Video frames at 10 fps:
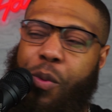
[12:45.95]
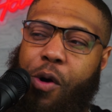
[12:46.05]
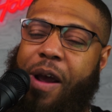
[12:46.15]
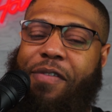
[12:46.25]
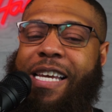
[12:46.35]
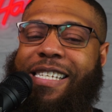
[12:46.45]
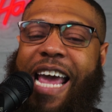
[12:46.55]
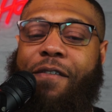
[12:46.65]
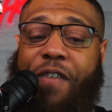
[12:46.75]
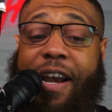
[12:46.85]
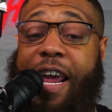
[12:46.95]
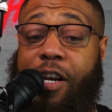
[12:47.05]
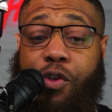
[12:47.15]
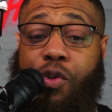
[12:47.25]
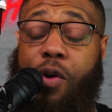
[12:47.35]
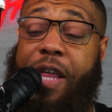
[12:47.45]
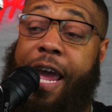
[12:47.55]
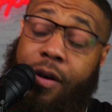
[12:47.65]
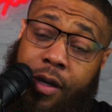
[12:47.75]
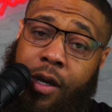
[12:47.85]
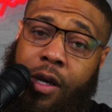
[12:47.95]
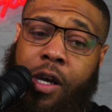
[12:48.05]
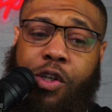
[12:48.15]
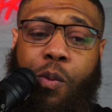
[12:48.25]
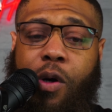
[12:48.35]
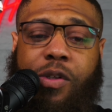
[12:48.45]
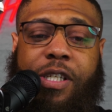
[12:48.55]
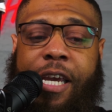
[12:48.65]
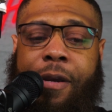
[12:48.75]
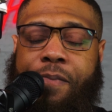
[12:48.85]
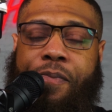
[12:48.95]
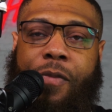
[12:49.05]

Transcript: We don't have the exact financials on that, so we'll see.